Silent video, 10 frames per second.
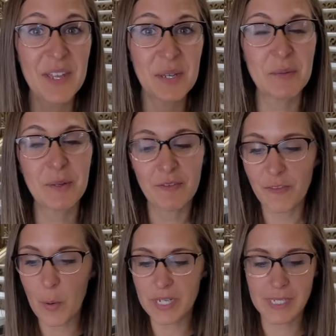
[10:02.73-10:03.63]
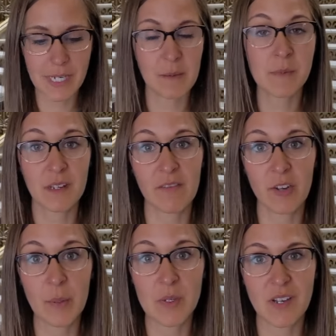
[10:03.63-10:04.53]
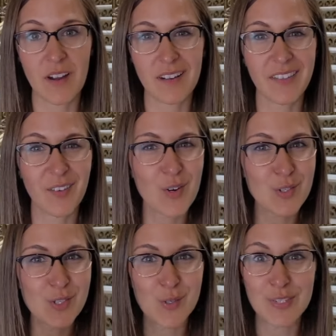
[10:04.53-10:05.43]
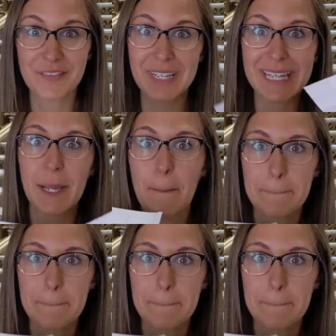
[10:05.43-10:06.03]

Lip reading: You have to put 4 stamps on every postcard, and they're old school, you have to lick them.